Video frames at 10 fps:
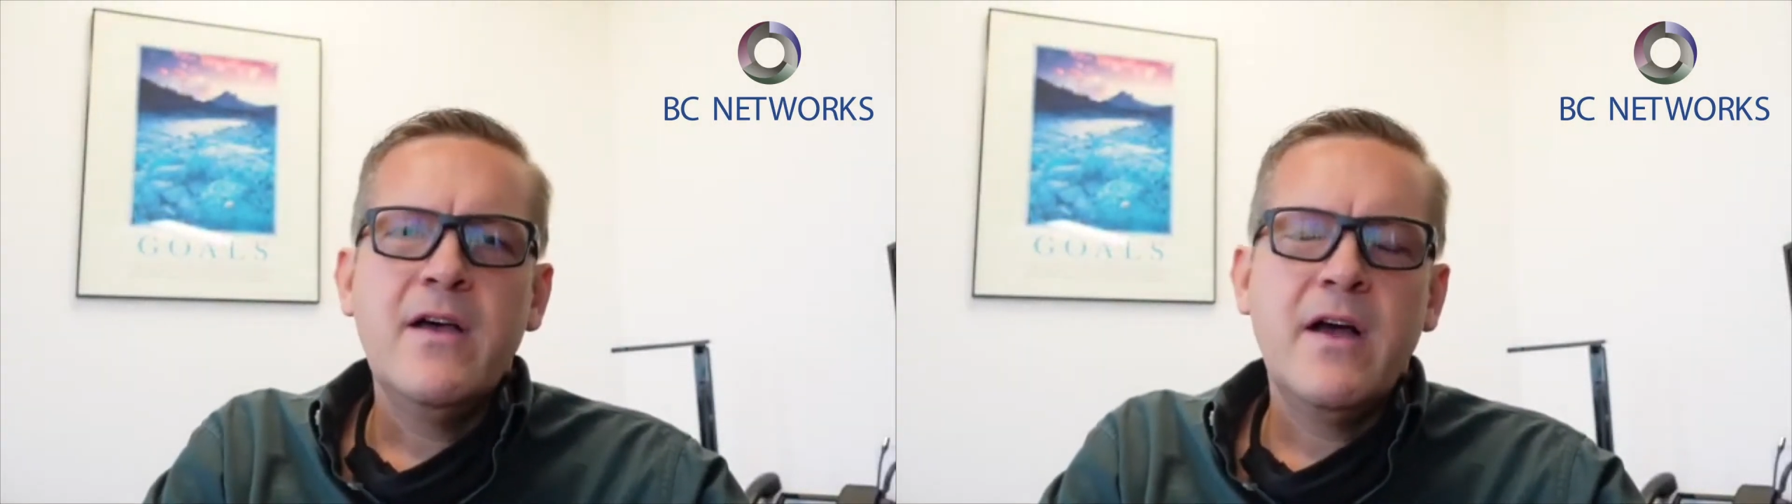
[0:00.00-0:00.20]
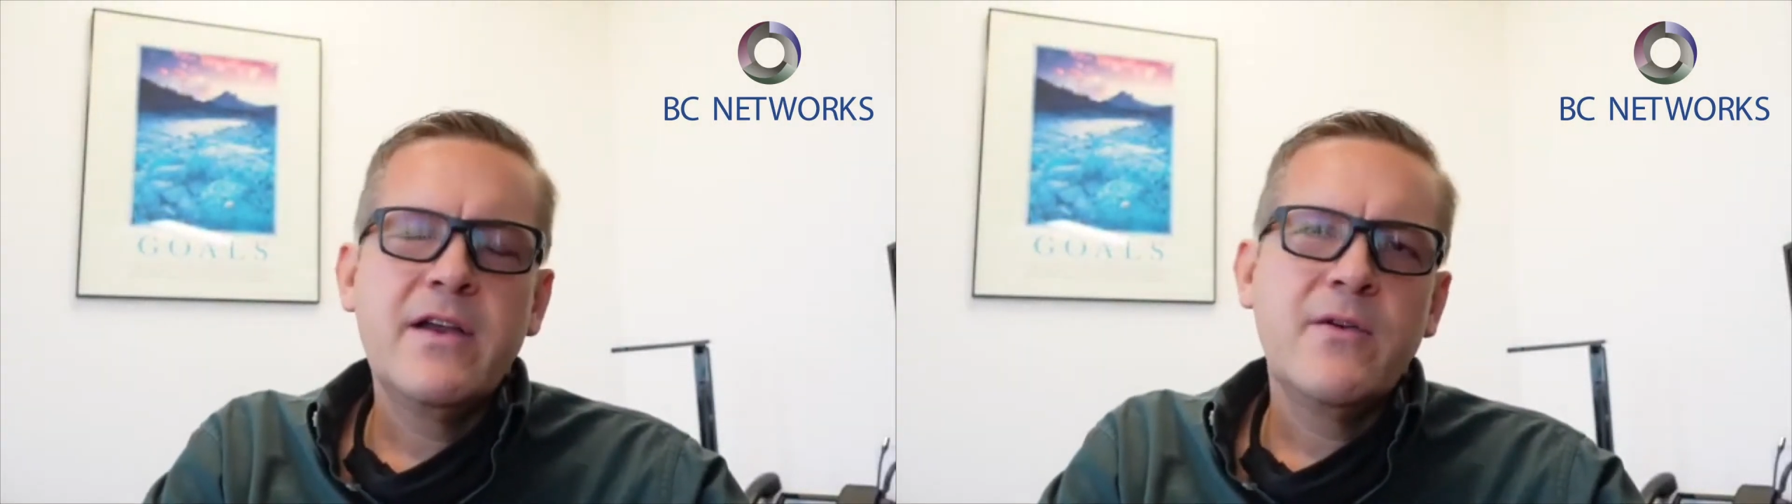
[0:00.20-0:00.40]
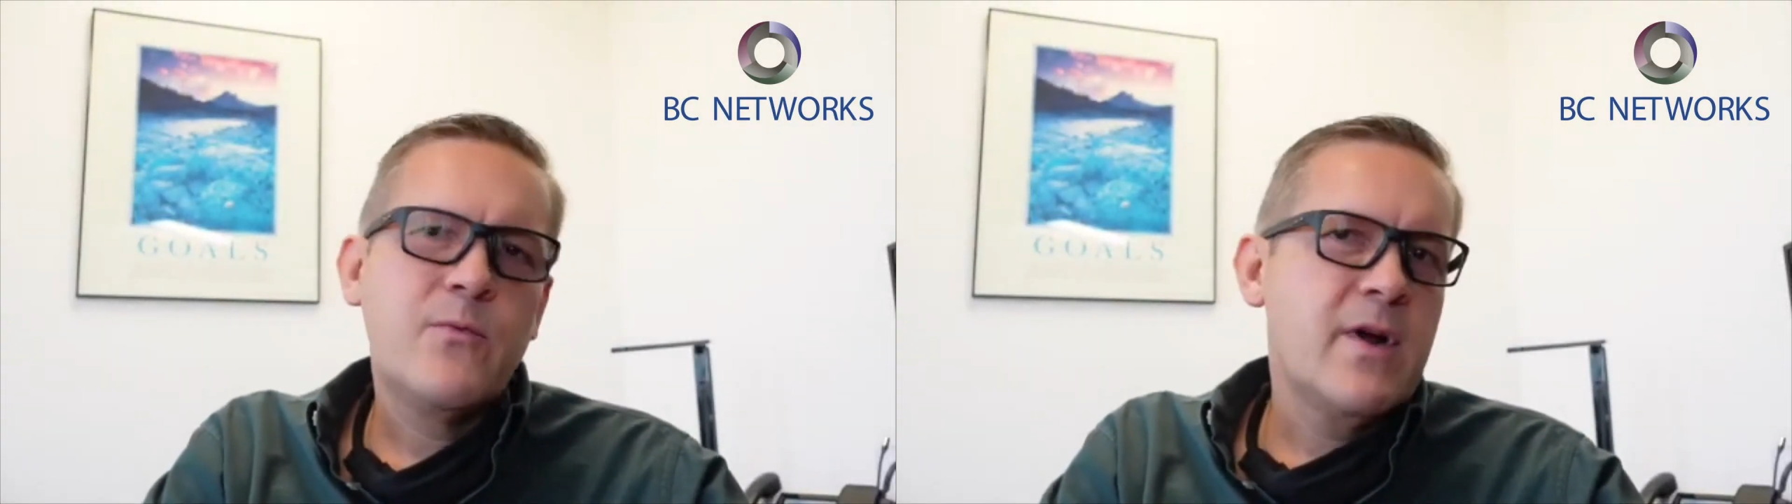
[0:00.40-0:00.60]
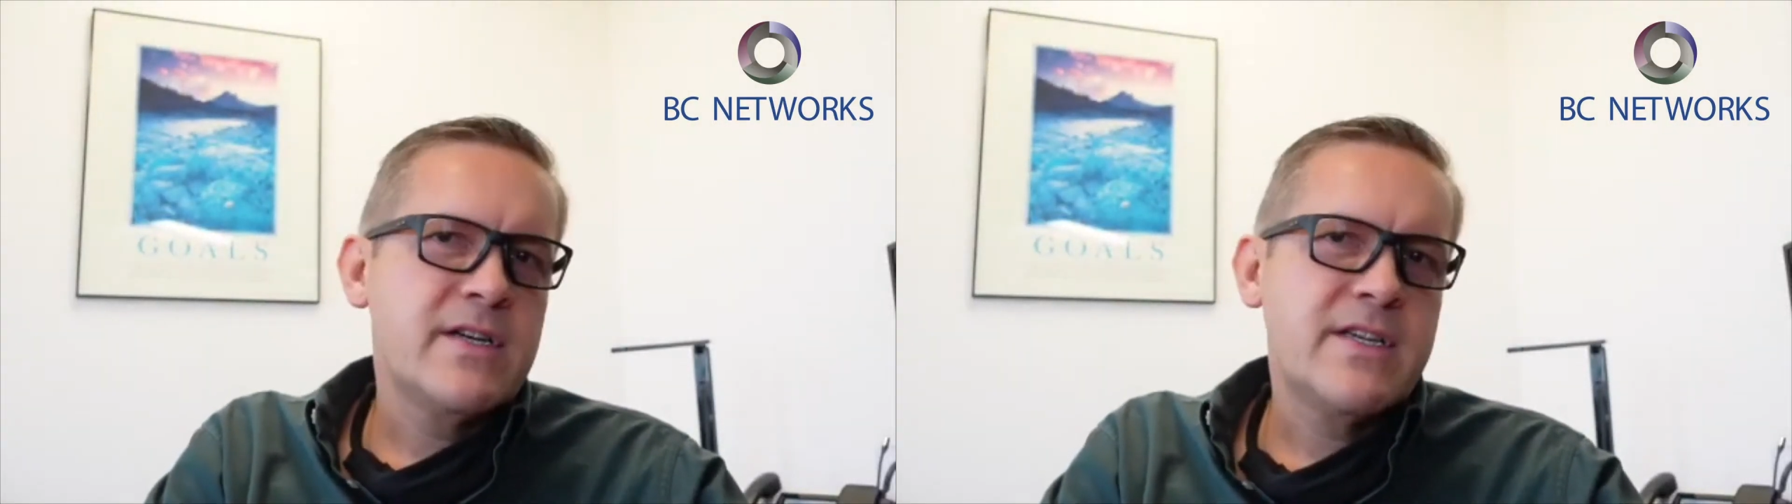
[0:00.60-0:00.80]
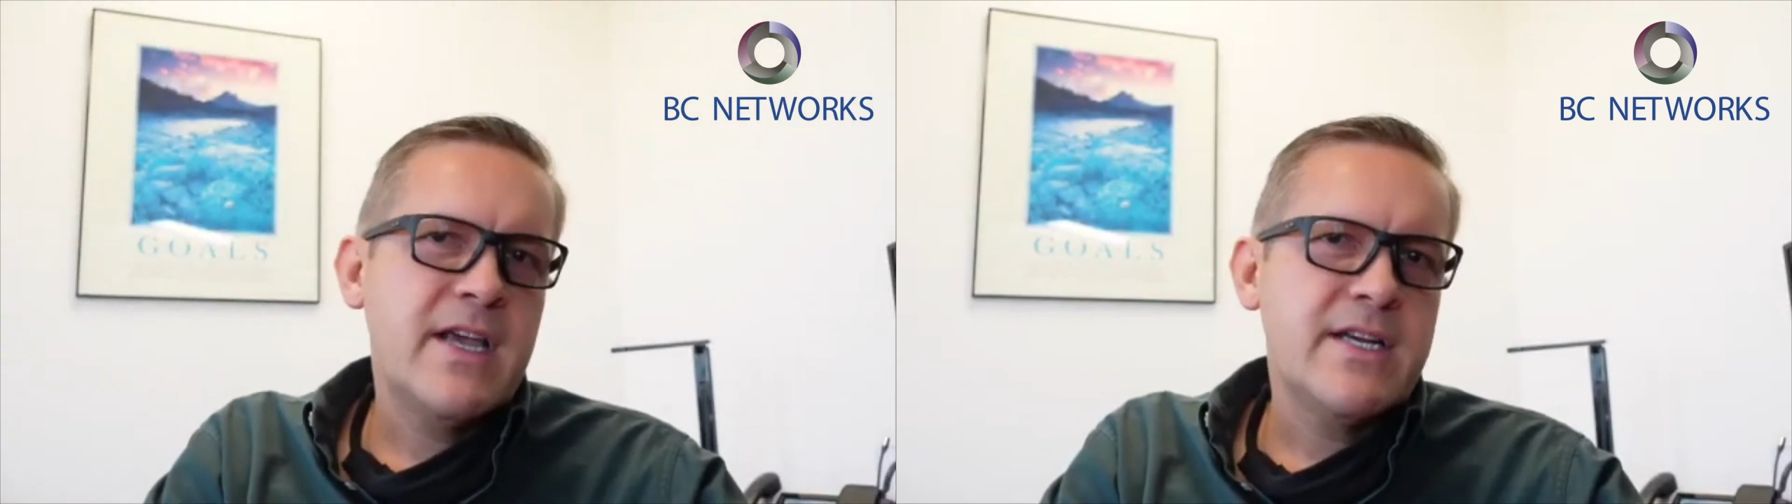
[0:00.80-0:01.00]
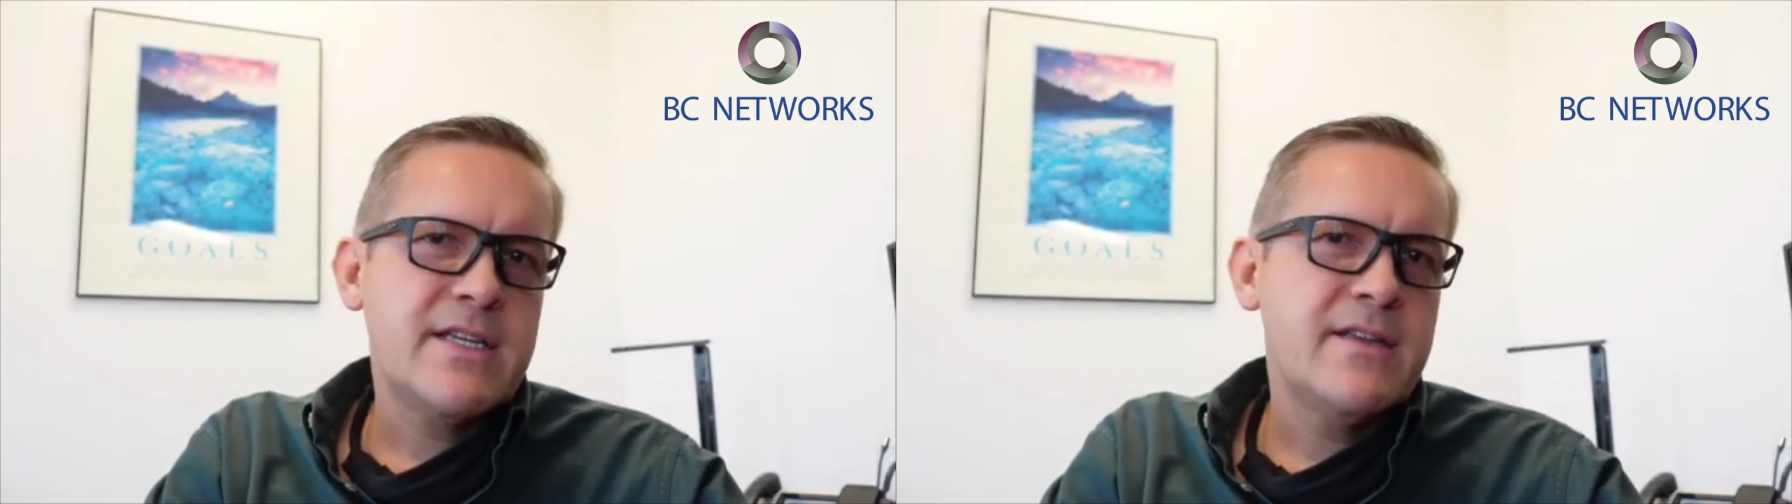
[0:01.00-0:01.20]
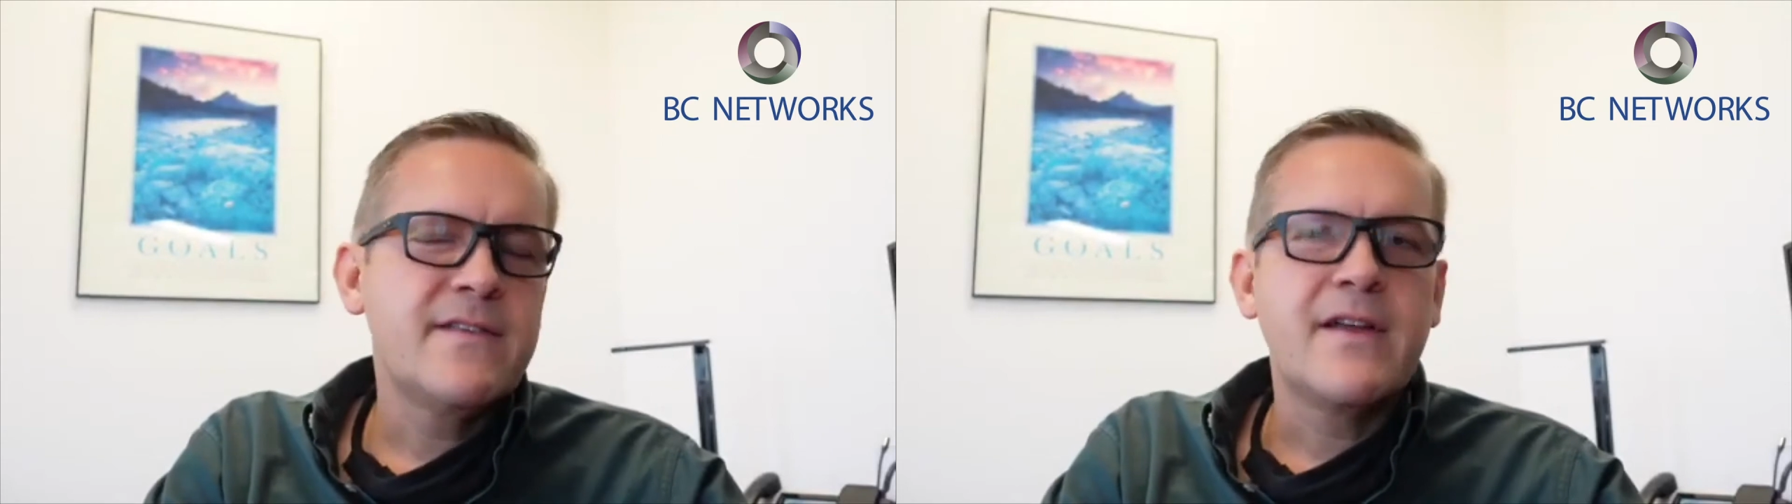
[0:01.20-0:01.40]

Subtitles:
on your workstations,